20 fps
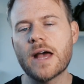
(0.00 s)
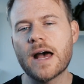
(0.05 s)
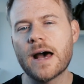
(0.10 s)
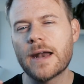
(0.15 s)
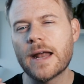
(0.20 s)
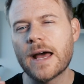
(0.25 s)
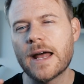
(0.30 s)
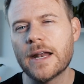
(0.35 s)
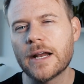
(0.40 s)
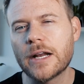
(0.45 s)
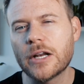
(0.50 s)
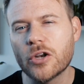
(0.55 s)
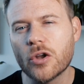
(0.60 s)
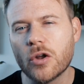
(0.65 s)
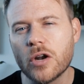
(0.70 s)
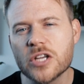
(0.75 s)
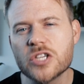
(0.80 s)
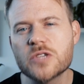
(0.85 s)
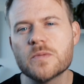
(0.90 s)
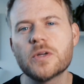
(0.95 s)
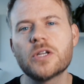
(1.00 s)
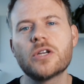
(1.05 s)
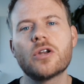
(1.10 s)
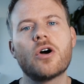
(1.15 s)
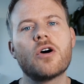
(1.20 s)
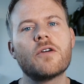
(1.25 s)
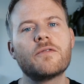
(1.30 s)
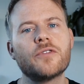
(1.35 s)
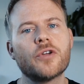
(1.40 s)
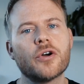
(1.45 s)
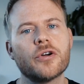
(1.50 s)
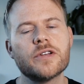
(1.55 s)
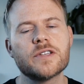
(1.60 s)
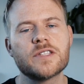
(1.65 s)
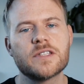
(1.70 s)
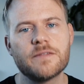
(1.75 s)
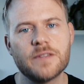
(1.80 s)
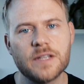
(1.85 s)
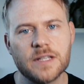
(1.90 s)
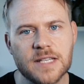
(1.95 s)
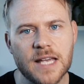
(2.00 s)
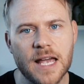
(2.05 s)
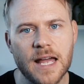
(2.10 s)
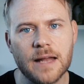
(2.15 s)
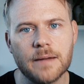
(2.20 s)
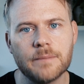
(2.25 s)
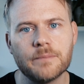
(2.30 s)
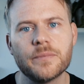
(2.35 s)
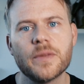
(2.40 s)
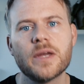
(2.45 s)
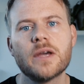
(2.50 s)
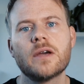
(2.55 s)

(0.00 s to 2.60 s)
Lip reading: out an acknowledgement of notice of intent,